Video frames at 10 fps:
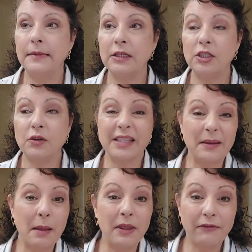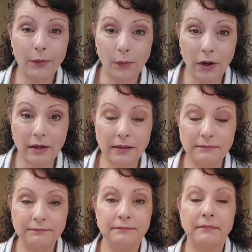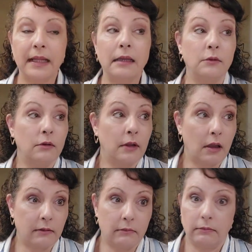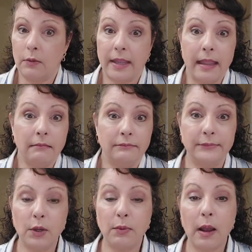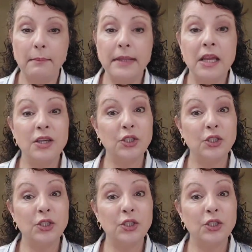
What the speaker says: She goes, I'm coming from work. Okay, no problem.